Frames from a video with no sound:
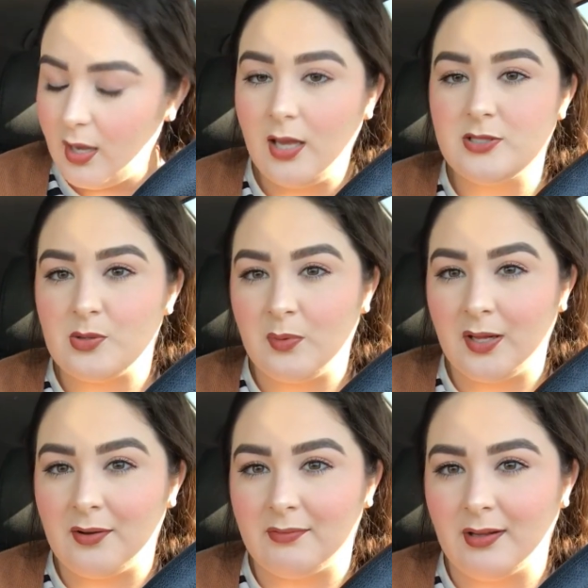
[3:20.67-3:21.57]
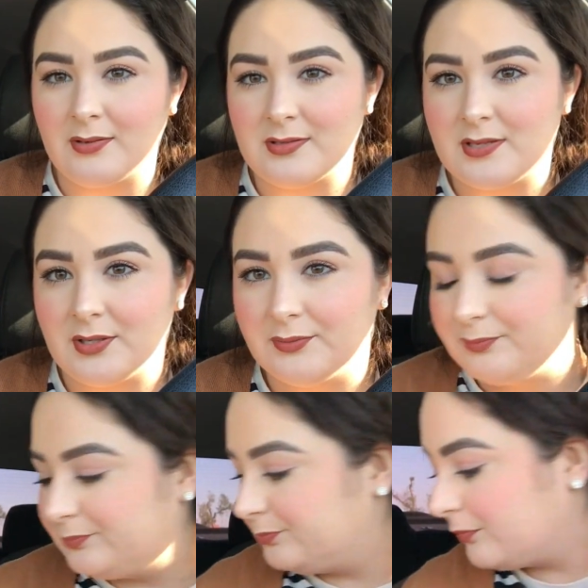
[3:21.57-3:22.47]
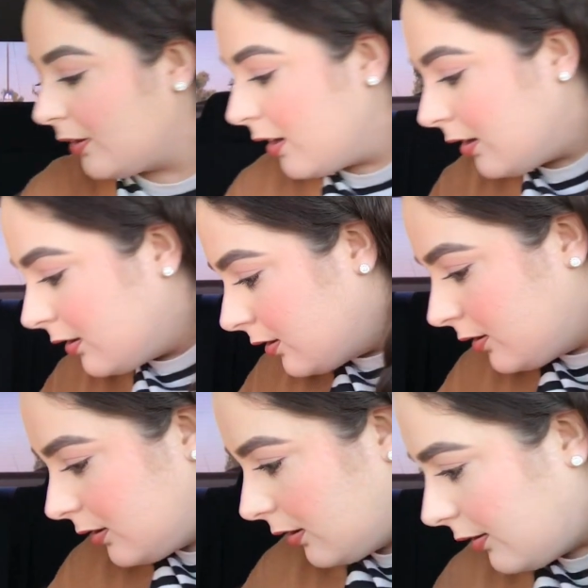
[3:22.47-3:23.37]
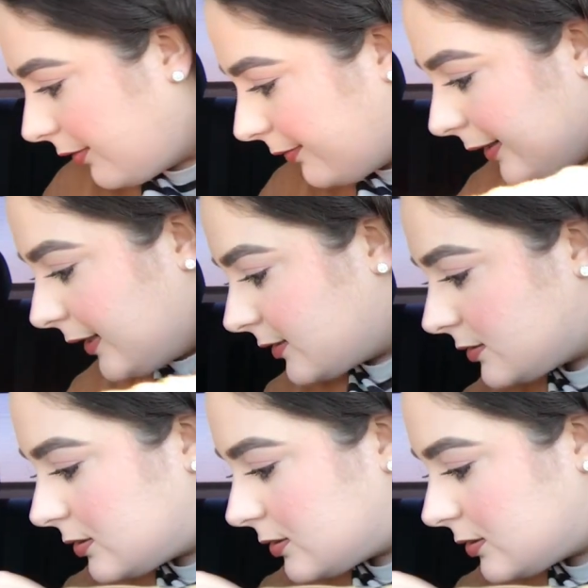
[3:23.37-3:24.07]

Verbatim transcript: And don't want to get wrinkles too. All right.